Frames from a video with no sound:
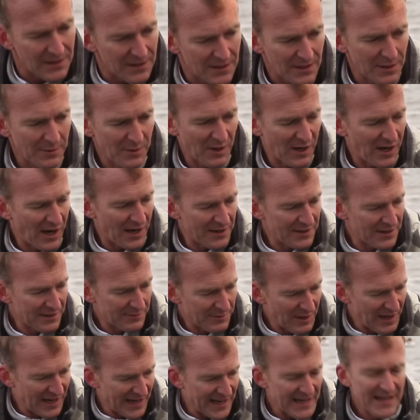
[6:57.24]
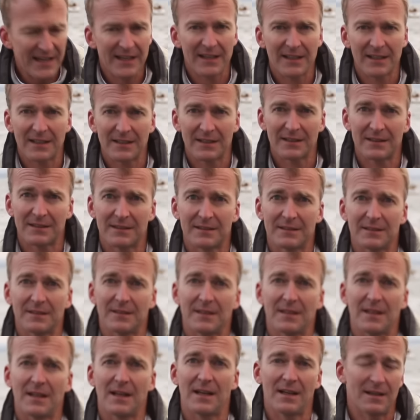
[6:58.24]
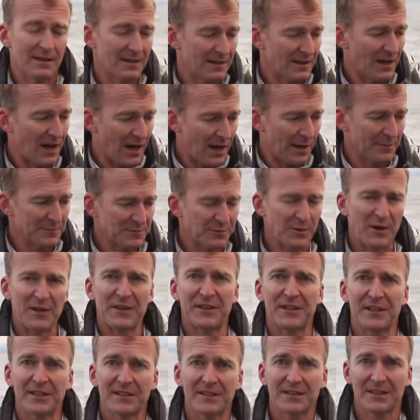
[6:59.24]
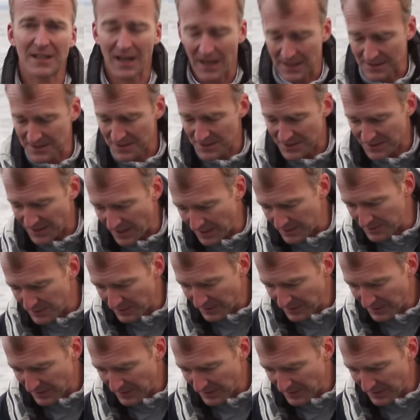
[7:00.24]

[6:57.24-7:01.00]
you were only really armed with guns, so